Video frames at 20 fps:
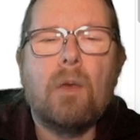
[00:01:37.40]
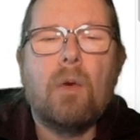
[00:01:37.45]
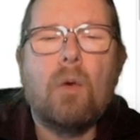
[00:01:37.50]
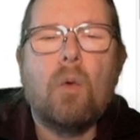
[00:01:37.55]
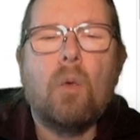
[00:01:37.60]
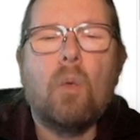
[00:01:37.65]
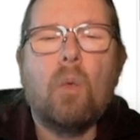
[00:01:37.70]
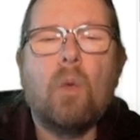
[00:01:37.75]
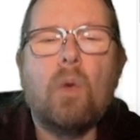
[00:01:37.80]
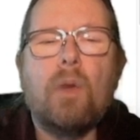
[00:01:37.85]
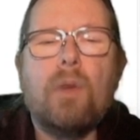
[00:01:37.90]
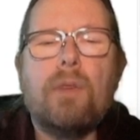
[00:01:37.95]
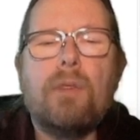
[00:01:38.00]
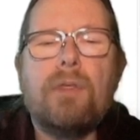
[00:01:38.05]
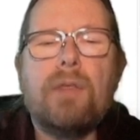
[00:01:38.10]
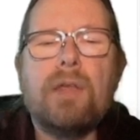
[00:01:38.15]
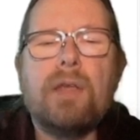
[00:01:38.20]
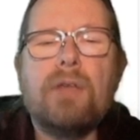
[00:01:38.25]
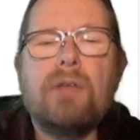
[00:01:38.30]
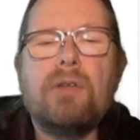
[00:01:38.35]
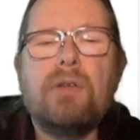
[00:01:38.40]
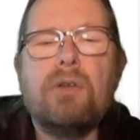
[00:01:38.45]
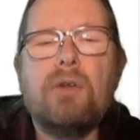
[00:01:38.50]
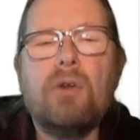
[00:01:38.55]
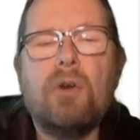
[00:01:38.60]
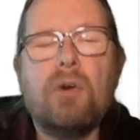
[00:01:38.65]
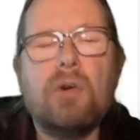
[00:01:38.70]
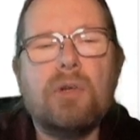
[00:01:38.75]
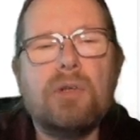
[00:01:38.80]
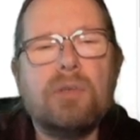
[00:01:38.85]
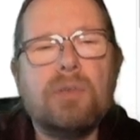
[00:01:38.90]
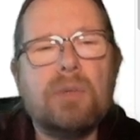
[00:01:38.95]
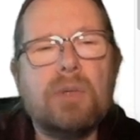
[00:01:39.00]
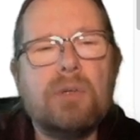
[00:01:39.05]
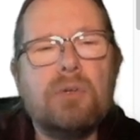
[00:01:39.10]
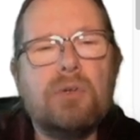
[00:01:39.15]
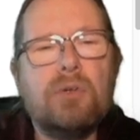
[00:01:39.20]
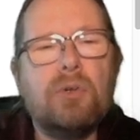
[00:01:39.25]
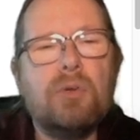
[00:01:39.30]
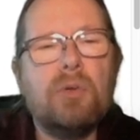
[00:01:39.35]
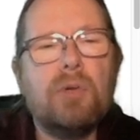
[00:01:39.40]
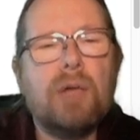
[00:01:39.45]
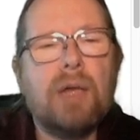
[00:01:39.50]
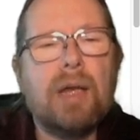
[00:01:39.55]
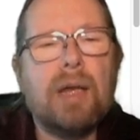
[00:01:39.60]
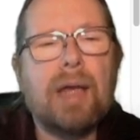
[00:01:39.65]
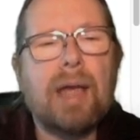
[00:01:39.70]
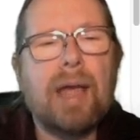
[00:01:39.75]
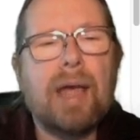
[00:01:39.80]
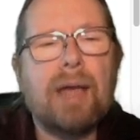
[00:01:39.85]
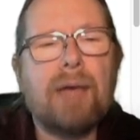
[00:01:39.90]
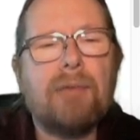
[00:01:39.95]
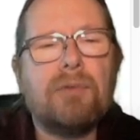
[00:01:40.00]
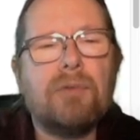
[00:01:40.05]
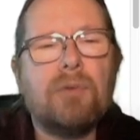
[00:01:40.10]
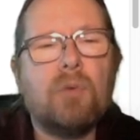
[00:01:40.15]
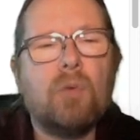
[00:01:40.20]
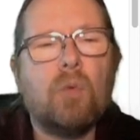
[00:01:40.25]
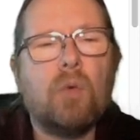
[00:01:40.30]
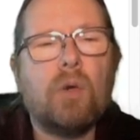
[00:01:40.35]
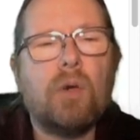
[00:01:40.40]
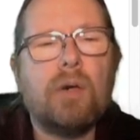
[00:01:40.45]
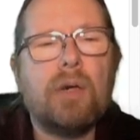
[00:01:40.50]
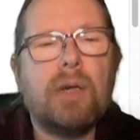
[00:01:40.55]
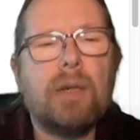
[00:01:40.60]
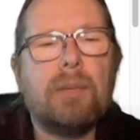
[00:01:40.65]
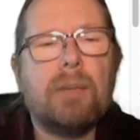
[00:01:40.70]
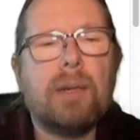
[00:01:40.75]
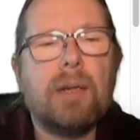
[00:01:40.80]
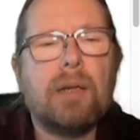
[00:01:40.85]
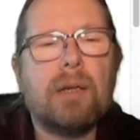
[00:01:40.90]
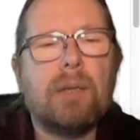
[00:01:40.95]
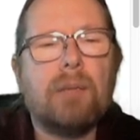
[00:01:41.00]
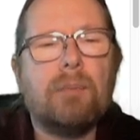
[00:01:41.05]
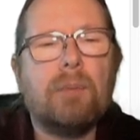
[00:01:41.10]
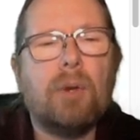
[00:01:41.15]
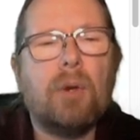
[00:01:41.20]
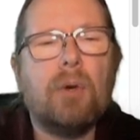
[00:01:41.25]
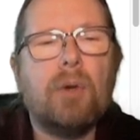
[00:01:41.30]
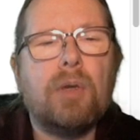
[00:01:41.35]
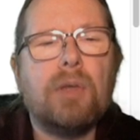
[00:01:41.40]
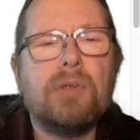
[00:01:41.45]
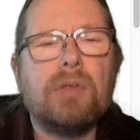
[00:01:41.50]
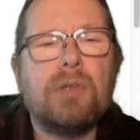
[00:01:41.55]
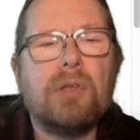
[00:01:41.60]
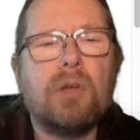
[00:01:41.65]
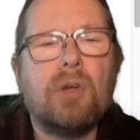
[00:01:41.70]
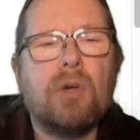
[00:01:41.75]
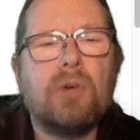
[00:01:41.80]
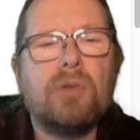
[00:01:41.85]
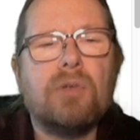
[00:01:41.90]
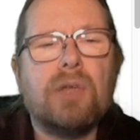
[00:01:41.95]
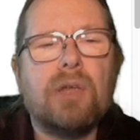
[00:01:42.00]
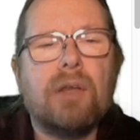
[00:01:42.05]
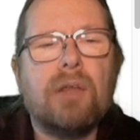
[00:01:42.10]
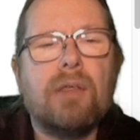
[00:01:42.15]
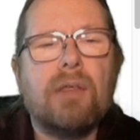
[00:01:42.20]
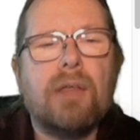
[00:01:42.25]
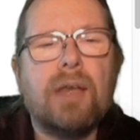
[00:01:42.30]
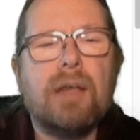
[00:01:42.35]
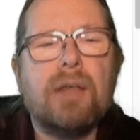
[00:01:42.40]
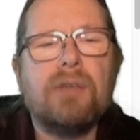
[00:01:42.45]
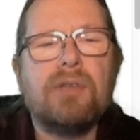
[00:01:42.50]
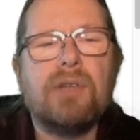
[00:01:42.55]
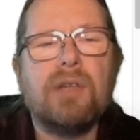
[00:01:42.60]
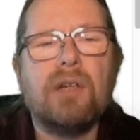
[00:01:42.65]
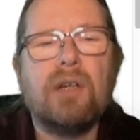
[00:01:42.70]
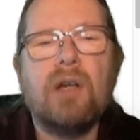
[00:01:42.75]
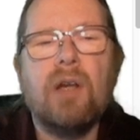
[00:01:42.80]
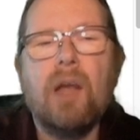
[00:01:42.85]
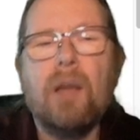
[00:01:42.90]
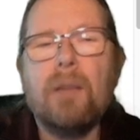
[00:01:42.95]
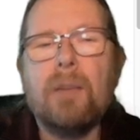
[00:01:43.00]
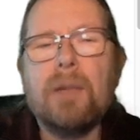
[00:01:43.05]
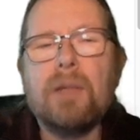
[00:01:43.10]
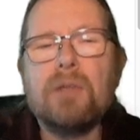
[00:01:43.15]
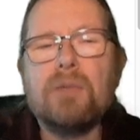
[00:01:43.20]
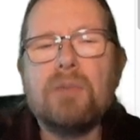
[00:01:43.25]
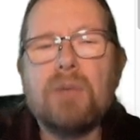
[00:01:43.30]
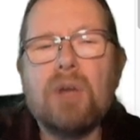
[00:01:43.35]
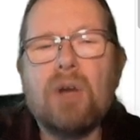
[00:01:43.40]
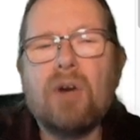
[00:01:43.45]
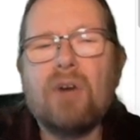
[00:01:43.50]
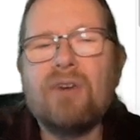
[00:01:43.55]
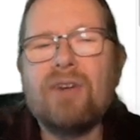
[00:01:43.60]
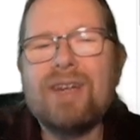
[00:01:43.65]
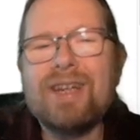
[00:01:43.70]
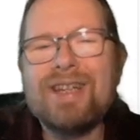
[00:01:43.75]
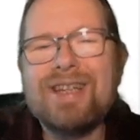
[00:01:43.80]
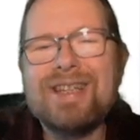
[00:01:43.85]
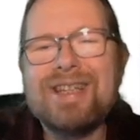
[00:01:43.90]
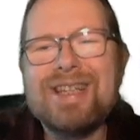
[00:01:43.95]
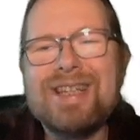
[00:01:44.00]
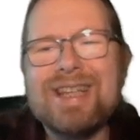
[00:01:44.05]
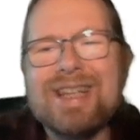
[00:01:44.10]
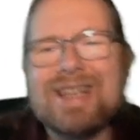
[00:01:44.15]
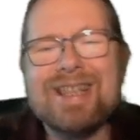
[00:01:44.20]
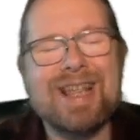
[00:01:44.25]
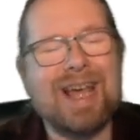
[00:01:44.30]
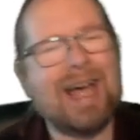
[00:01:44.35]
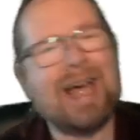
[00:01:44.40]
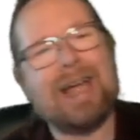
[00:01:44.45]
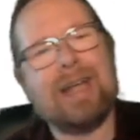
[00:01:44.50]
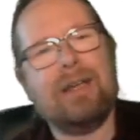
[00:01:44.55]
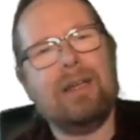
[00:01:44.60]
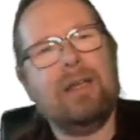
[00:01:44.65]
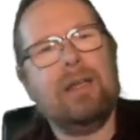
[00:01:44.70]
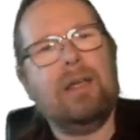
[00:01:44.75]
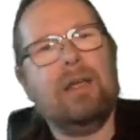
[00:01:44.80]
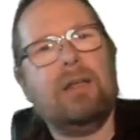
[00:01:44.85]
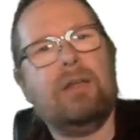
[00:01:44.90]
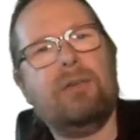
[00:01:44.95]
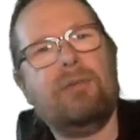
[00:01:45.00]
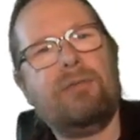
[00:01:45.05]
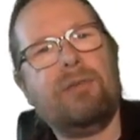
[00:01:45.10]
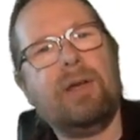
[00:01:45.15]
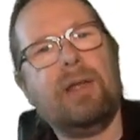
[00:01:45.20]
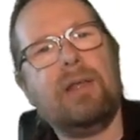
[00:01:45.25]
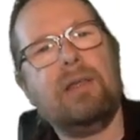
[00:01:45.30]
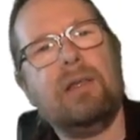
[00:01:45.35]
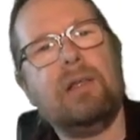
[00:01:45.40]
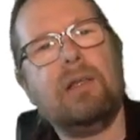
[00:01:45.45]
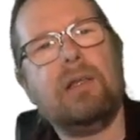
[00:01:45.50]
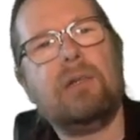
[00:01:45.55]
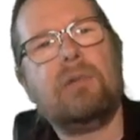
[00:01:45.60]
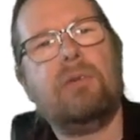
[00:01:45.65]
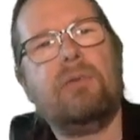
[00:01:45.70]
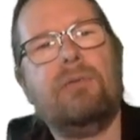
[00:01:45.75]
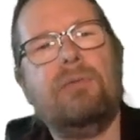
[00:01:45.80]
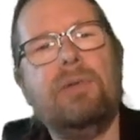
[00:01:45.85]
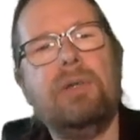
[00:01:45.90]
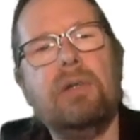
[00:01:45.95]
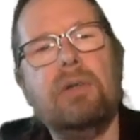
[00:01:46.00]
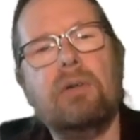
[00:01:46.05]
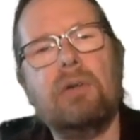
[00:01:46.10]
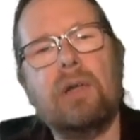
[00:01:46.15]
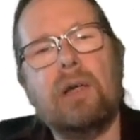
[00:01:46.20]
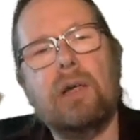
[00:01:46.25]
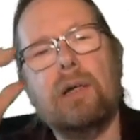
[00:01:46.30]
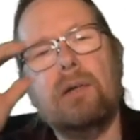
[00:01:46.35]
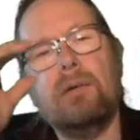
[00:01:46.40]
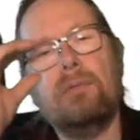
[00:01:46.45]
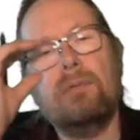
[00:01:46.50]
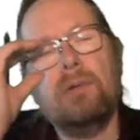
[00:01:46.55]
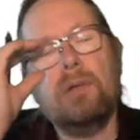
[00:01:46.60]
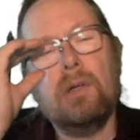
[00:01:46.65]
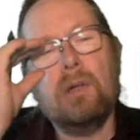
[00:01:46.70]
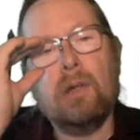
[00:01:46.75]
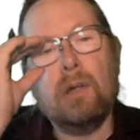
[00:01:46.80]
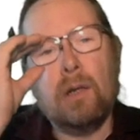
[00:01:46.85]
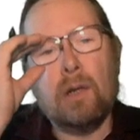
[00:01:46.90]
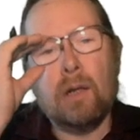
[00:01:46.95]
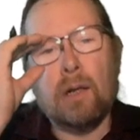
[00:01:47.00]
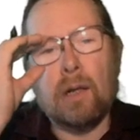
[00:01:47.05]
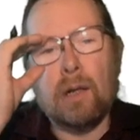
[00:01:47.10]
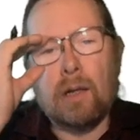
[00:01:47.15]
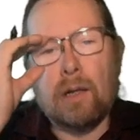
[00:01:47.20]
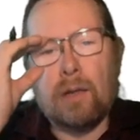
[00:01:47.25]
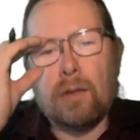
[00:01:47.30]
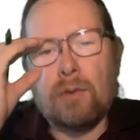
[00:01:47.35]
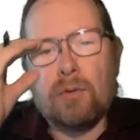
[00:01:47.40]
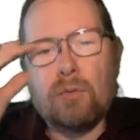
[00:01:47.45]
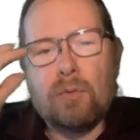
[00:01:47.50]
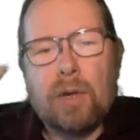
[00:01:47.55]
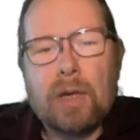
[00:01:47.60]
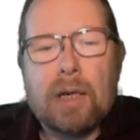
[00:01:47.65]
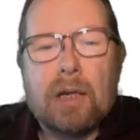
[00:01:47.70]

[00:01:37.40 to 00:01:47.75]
One thing to note is we do not have to worry about components and cosine thetas here, because we already did that to find the electric field of the ring.